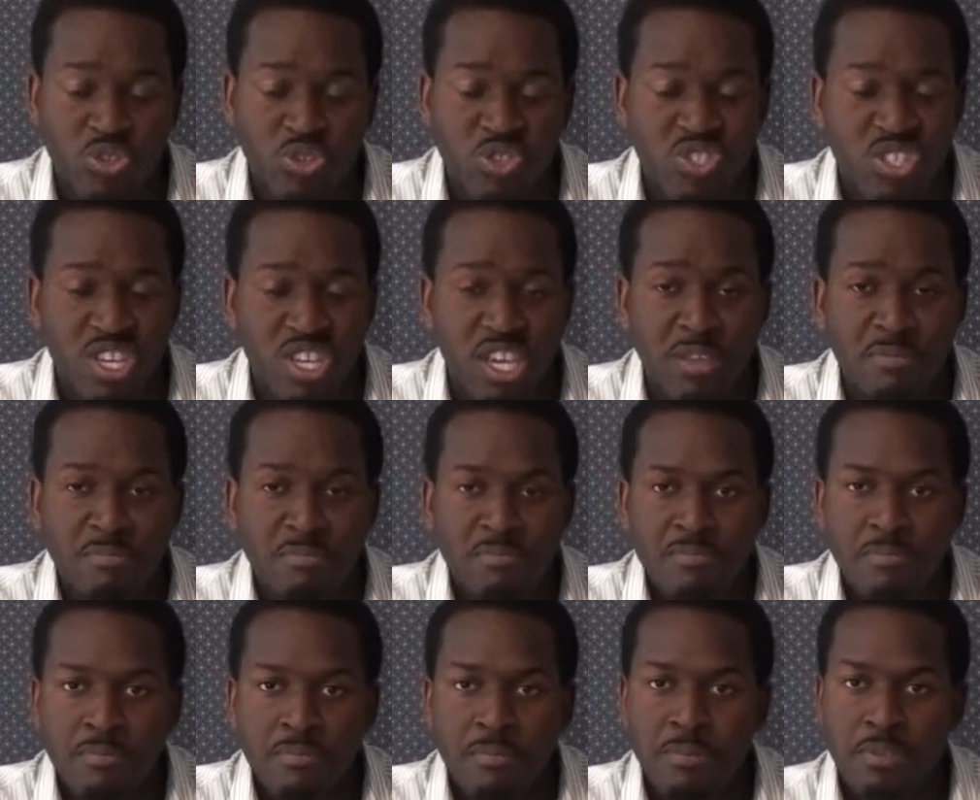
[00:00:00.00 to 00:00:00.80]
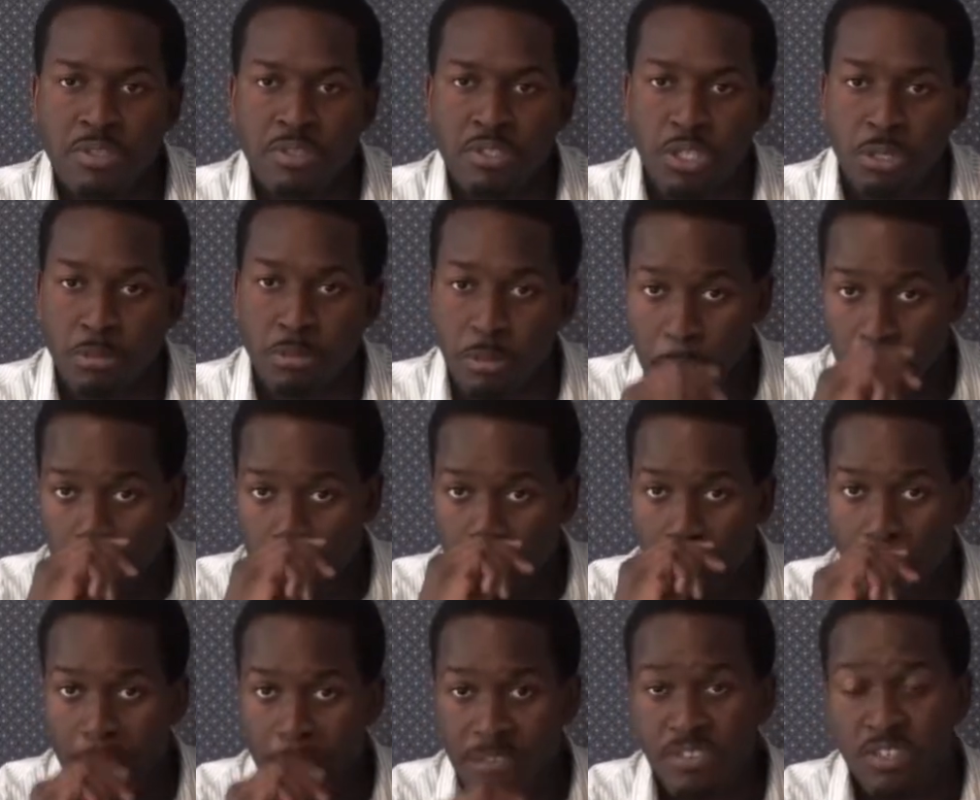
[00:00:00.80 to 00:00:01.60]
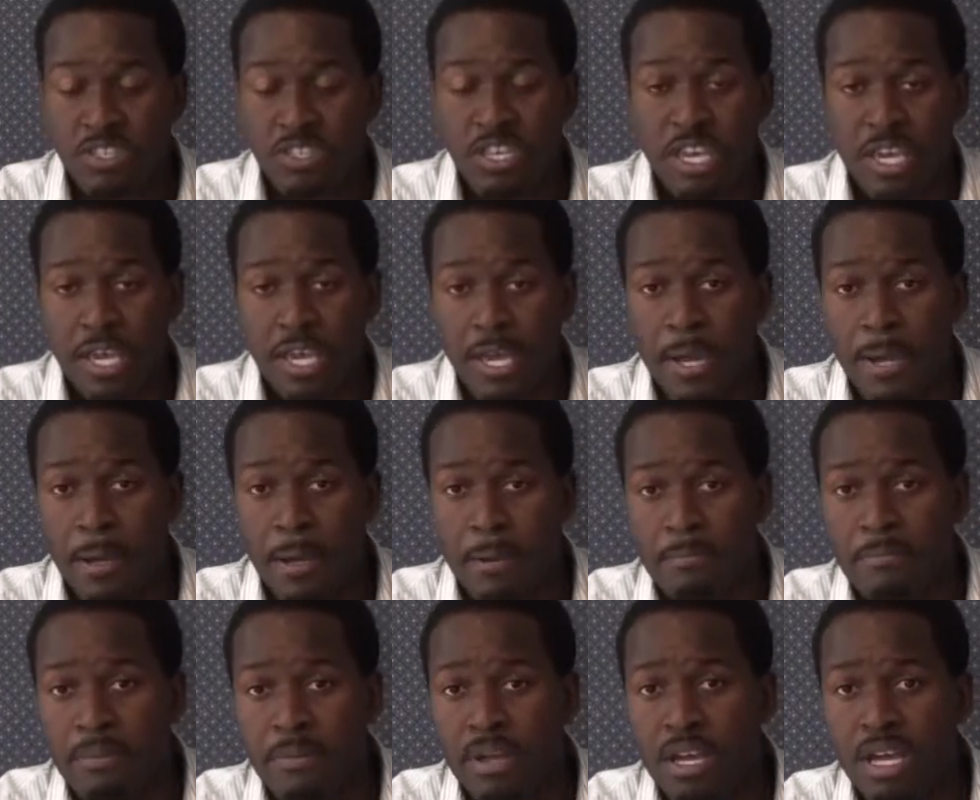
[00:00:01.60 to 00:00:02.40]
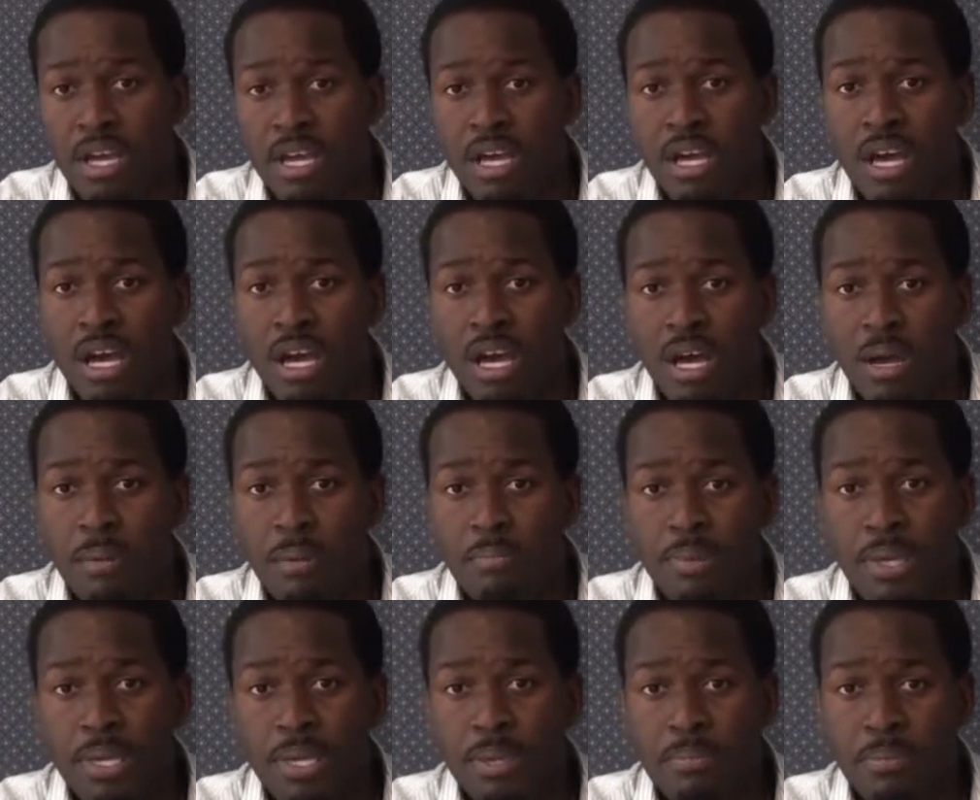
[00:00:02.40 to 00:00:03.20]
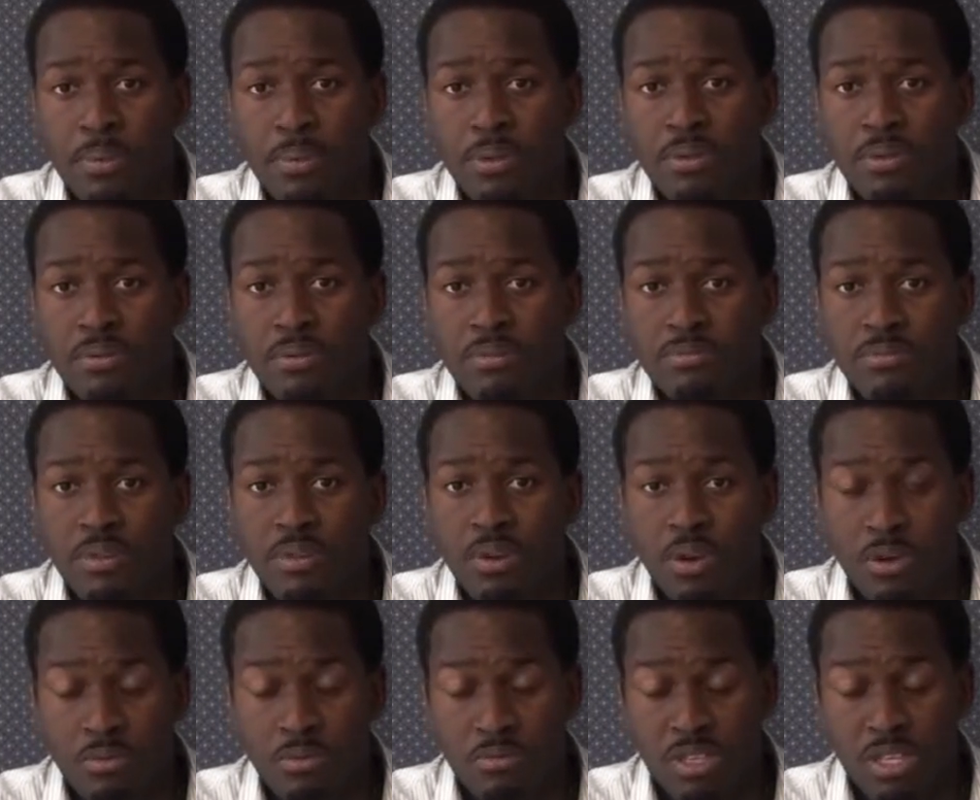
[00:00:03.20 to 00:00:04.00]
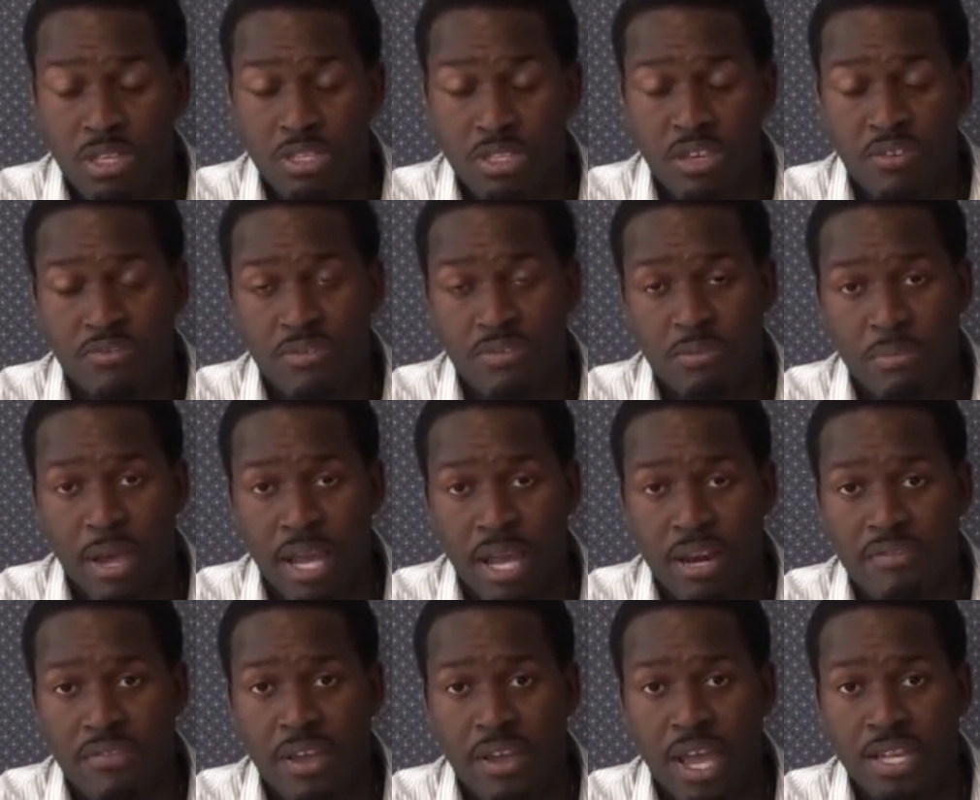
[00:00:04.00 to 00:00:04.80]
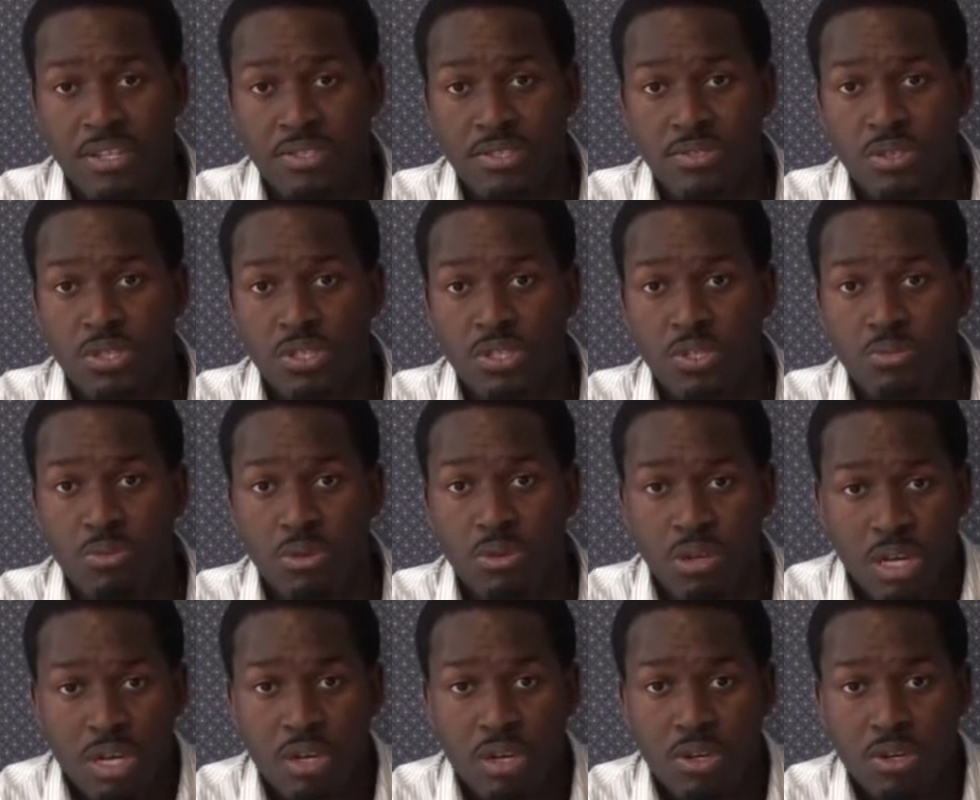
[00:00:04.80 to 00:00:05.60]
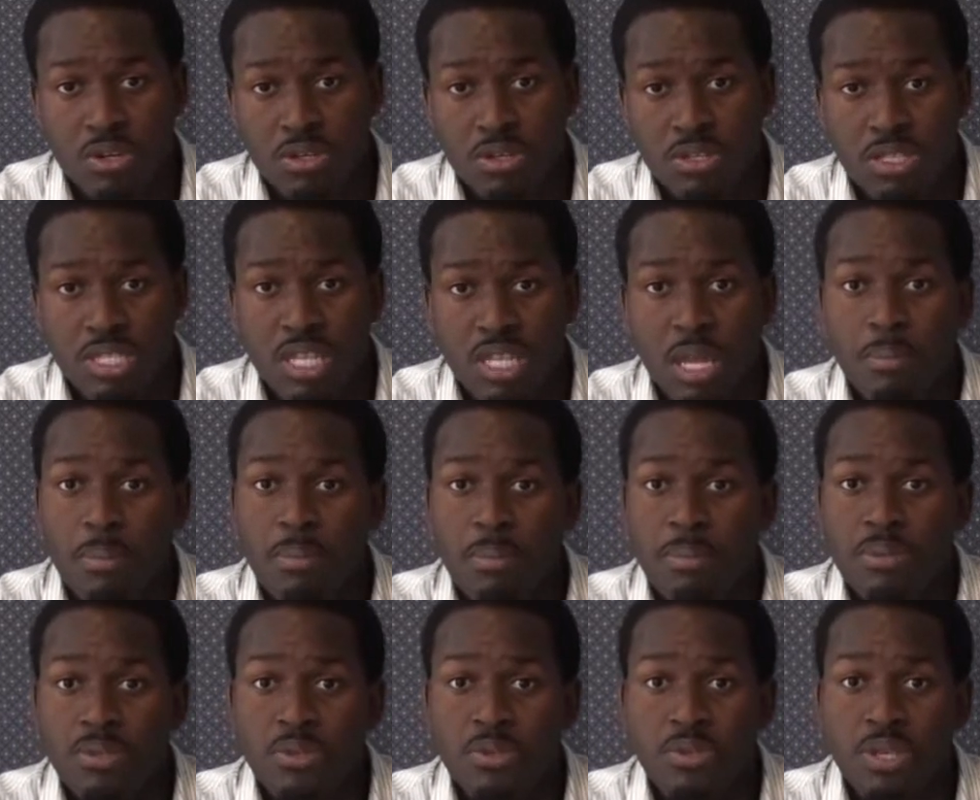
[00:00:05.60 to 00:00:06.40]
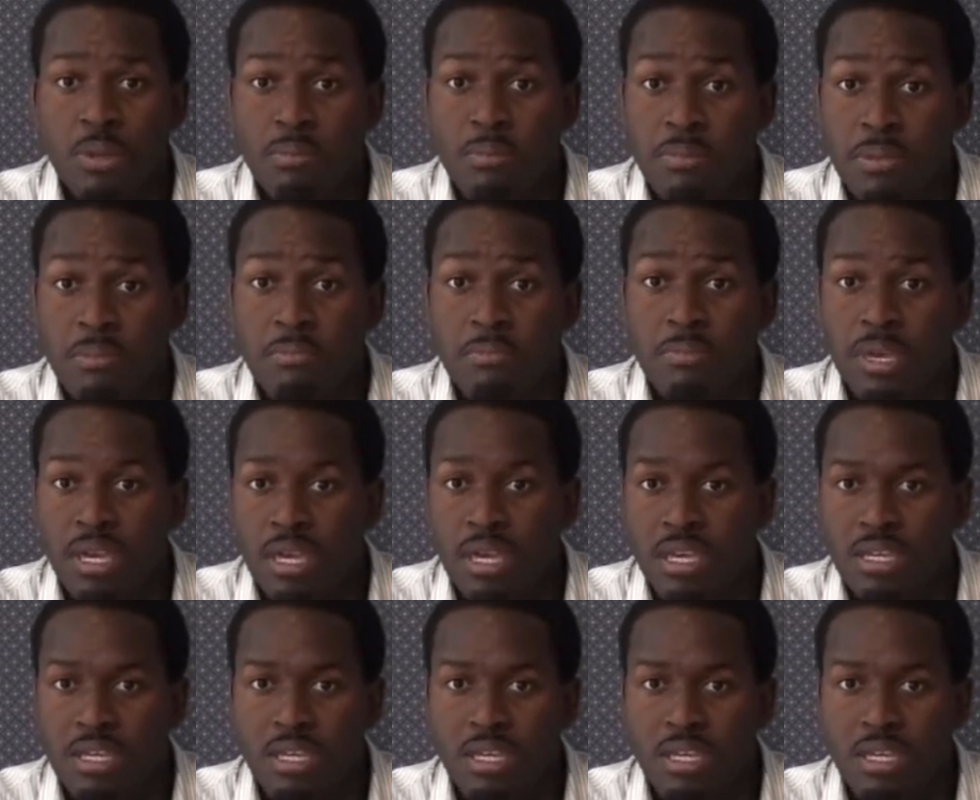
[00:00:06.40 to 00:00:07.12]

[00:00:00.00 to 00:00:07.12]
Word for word: To say, excuse me, to say. Um, uh, people or the different manufacturers who are going to step up and do something big.